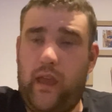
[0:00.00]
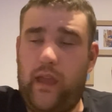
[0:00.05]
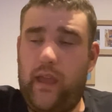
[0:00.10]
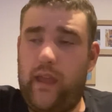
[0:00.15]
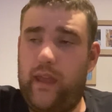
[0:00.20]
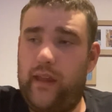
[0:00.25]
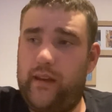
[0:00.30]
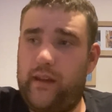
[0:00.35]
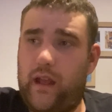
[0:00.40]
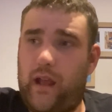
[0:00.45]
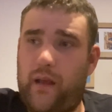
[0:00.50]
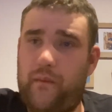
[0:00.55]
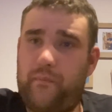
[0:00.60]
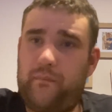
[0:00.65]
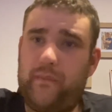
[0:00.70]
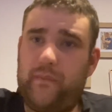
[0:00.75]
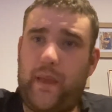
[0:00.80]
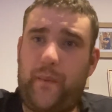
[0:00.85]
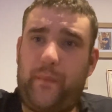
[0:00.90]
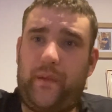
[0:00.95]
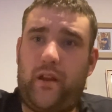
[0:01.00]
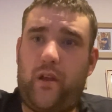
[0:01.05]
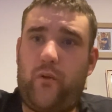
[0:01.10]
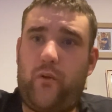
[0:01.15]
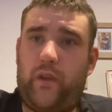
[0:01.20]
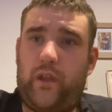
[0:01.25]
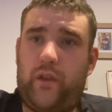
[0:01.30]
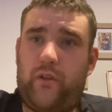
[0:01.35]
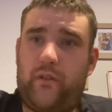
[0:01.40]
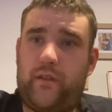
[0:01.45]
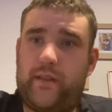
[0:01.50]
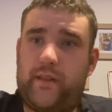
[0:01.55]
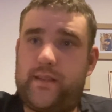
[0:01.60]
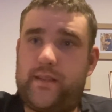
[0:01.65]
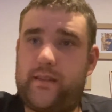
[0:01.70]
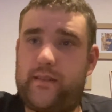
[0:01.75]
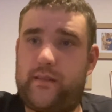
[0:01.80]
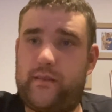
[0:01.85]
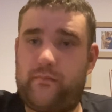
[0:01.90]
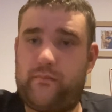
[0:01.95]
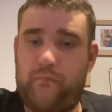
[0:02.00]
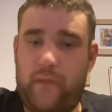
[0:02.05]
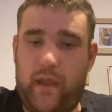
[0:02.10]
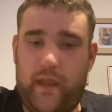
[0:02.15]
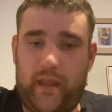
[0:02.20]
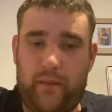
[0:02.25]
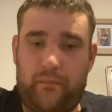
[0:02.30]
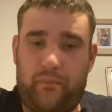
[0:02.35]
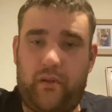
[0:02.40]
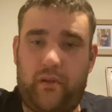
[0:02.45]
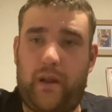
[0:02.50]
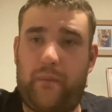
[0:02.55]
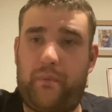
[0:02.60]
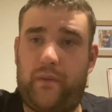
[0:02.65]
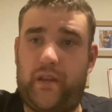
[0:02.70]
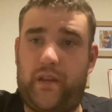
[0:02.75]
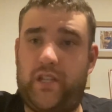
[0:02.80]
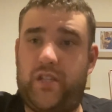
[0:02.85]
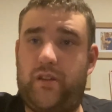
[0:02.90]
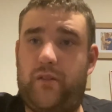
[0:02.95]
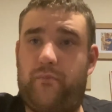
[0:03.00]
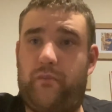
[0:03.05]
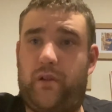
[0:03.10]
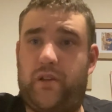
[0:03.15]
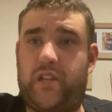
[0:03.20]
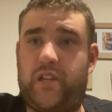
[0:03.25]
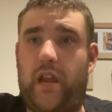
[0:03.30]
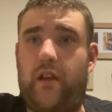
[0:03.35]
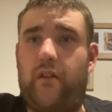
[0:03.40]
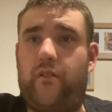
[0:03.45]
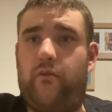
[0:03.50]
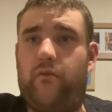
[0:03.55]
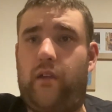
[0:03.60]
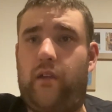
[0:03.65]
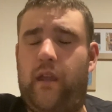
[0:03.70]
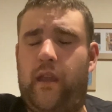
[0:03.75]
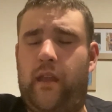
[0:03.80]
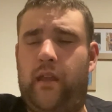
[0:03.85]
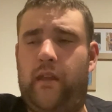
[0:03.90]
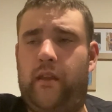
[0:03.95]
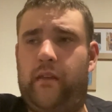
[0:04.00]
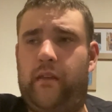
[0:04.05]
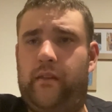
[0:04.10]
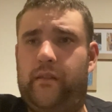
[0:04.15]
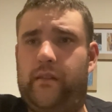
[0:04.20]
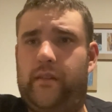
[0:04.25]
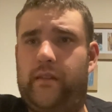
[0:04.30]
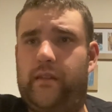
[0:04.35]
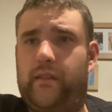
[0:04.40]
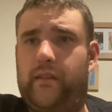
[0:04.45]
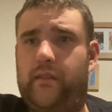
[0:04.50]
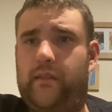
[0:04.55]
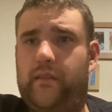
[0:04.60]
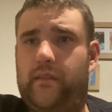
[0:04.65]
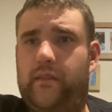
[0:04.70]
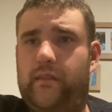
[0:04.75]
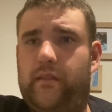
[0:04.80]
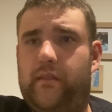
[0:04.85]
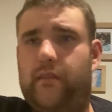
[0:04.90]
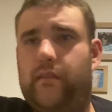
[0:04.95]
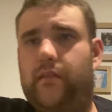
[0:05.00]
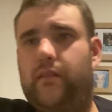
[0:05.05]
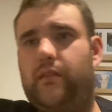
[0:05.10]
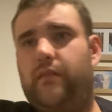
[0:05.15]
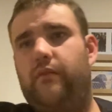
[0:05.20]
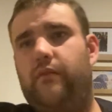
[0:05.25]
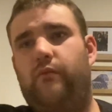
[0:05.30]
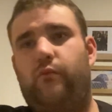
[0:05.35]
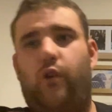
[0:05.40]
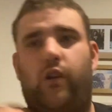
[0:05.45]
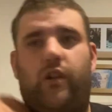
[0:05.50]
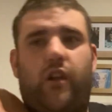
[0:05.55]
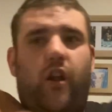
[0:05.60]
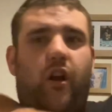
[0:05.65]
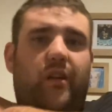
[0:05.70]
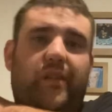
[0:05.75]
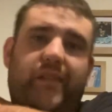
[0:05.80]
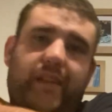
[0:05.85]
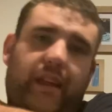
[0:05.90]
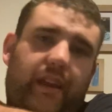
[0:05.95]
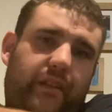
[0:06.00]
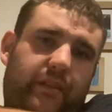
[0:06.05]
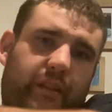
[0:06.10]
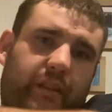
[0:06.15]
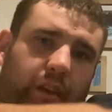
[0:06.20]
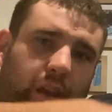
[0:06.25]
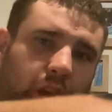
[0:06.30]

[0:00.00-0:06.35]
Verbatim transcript: And um, let me know what you want me to put up on this on my channel and what content